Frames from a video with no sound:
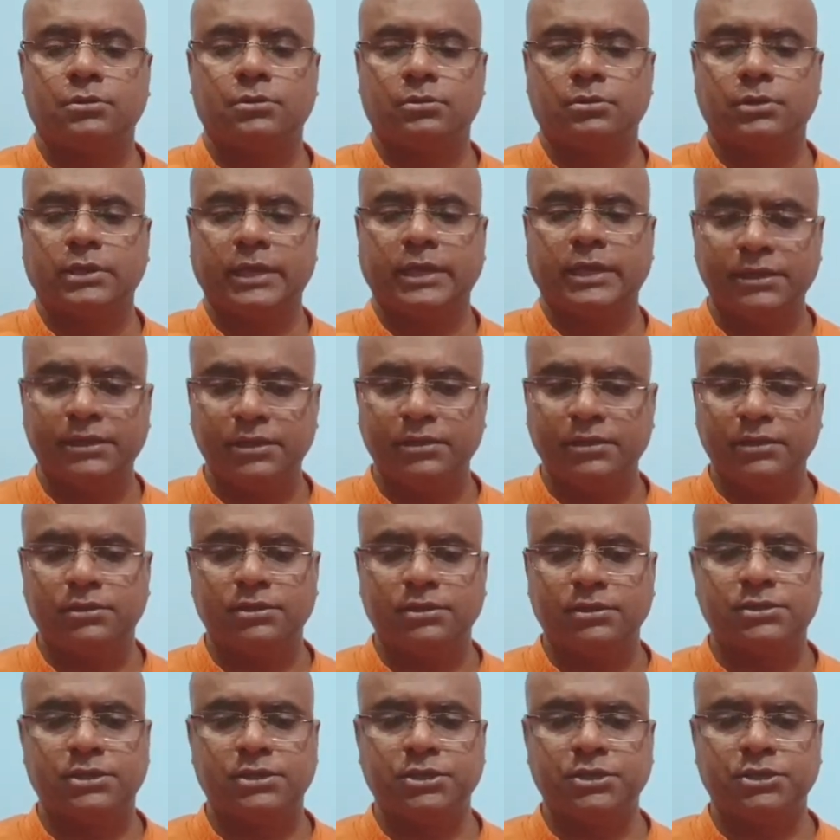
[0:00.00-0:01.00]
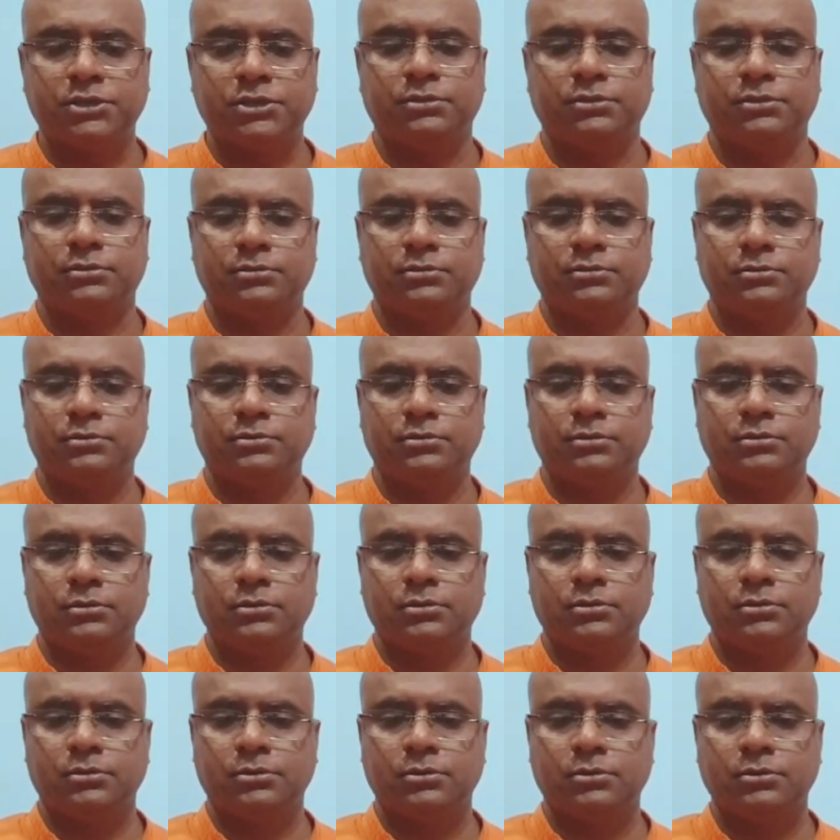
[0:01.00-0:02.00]
ending the session,
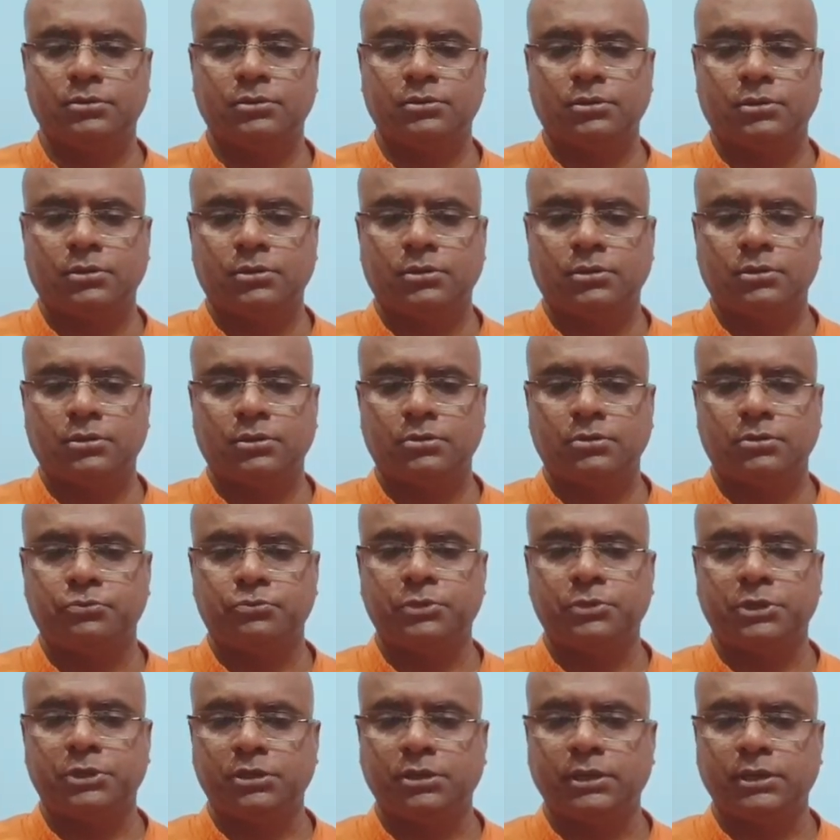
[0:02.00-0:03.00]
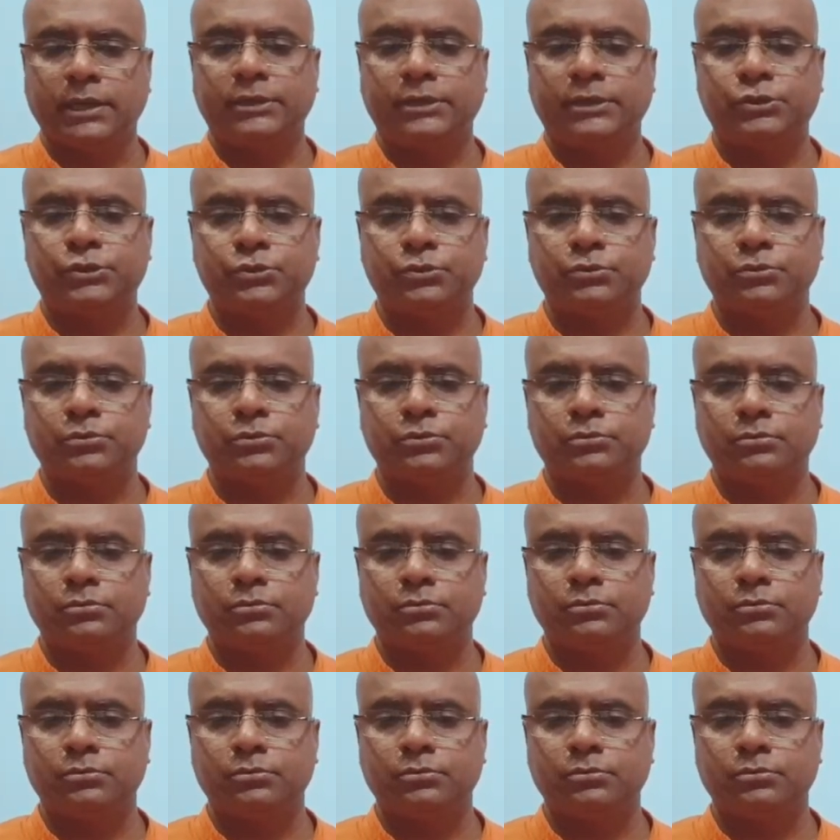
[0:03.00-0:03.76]
we'd like to